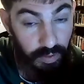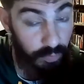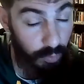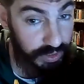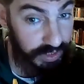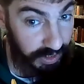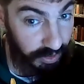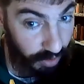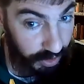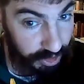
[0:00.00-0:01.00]
forced
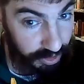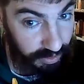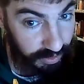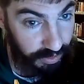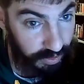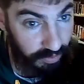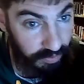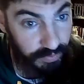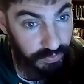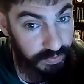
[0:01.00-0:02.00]
integration
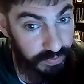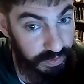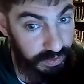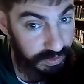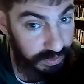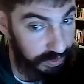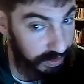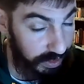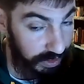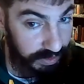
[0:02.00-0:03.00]
of
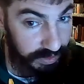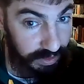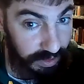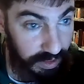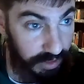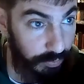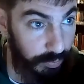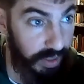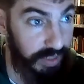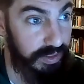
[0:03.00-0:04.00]
cities and
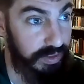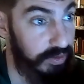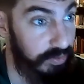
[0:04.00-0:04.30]
different places,